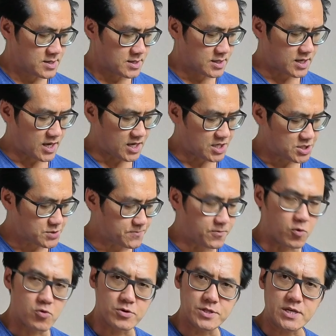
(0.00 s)
case
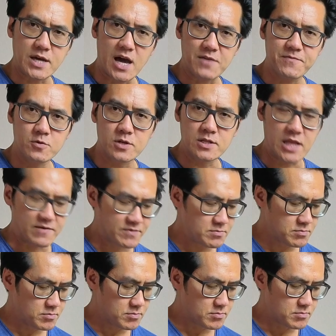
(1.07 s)
for the iPhone
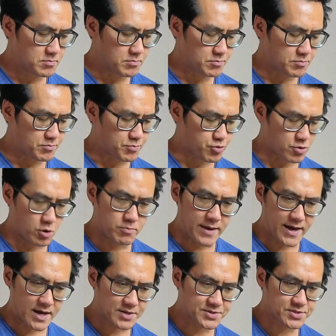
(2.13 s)
11 Pro
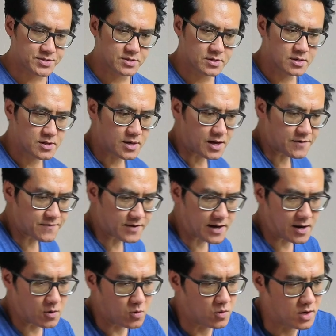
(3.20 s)
Max. I've
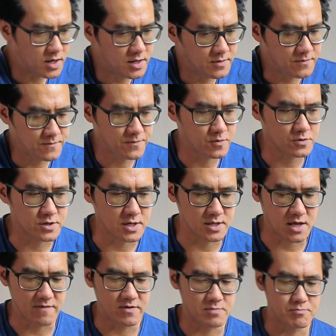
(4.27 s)
got one for the
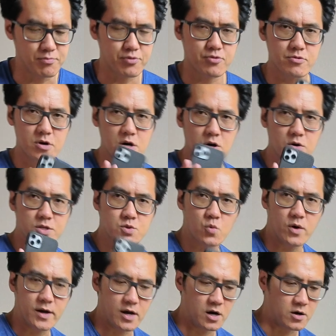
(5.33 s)
11 Pro as
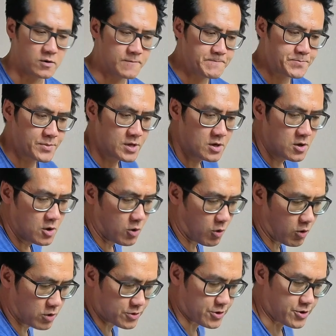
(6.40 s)
well.
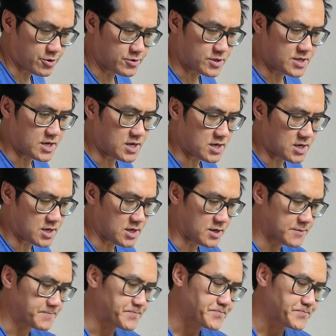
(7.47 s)
Ordered the